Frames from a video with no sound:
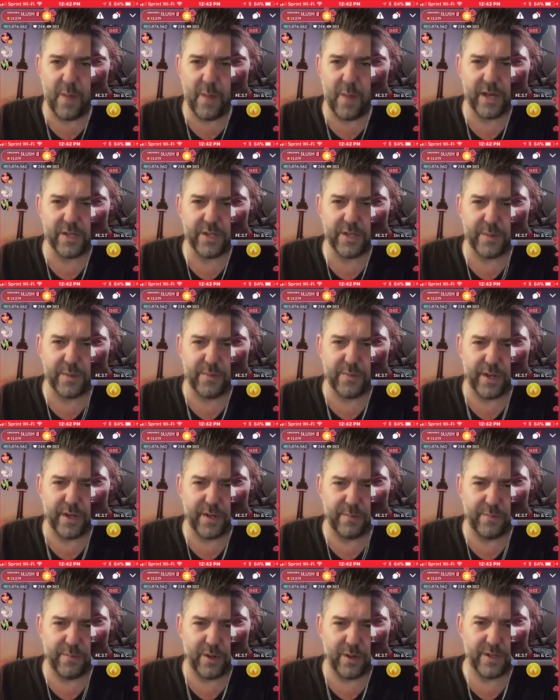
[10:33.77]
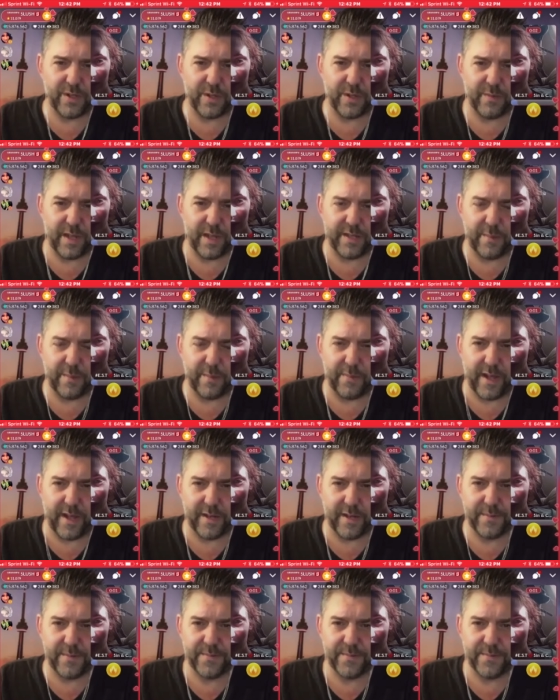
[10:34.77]
I'm actually a pretty good person. I'm not that
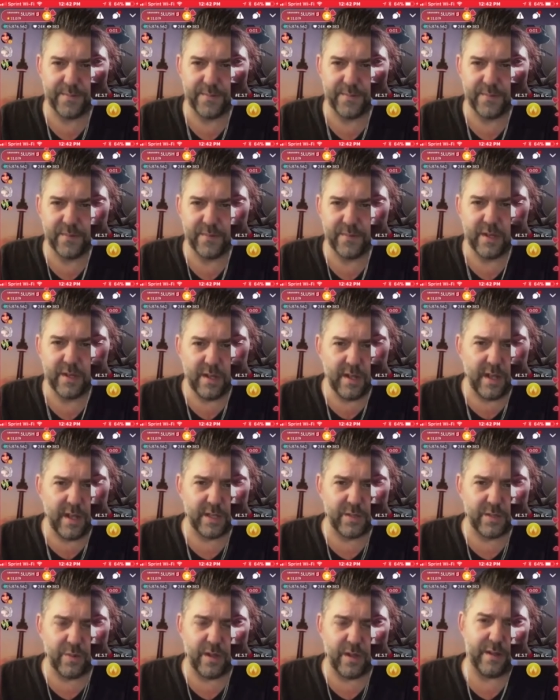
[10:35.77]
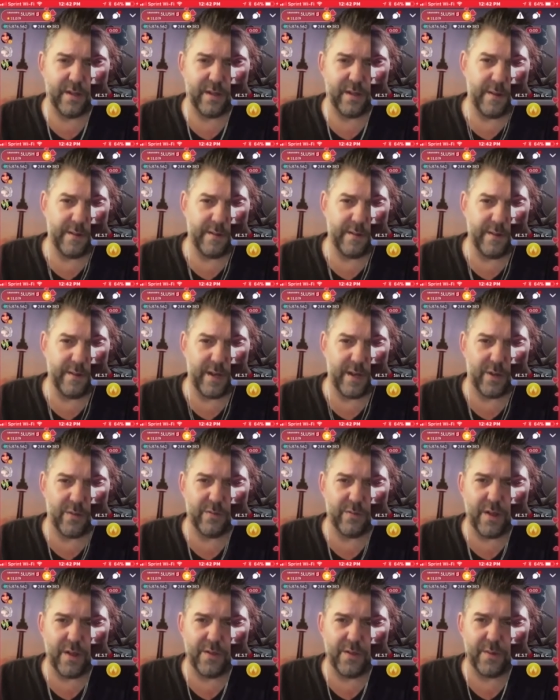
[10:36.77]
bad. That's cool. As uh, you
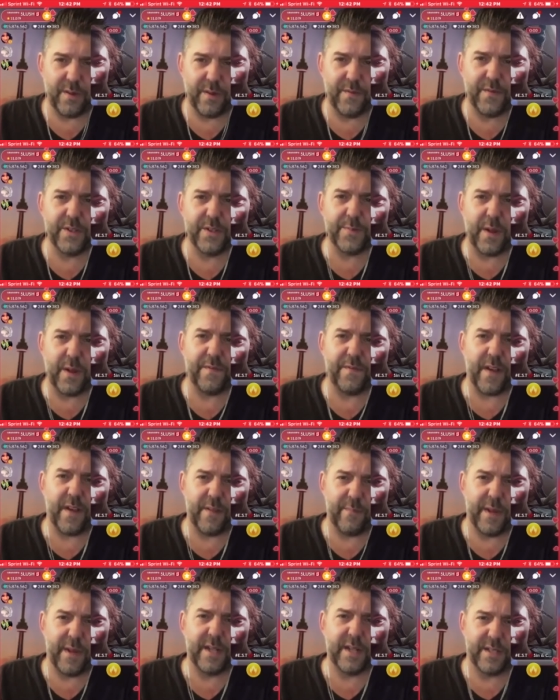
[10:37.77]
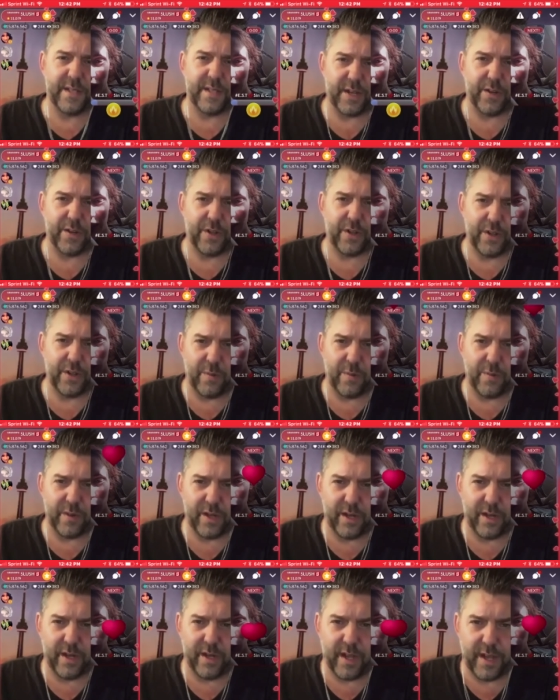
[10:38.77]
know, other if you spend five minutes in here, you know
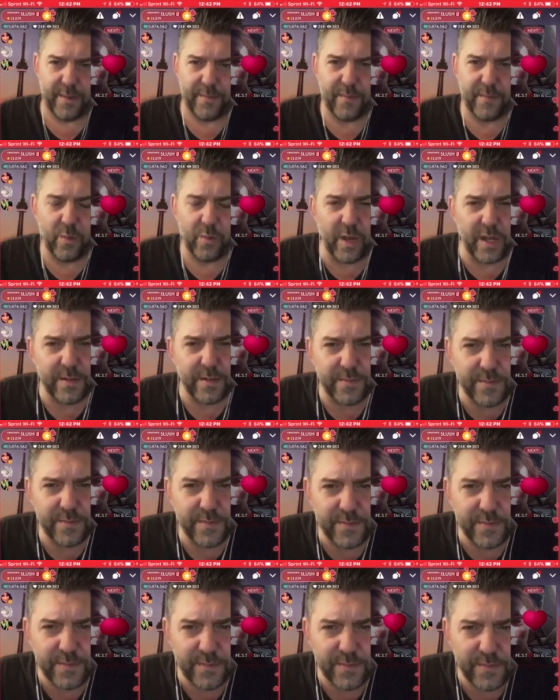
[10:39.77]
I'm a good guy. What?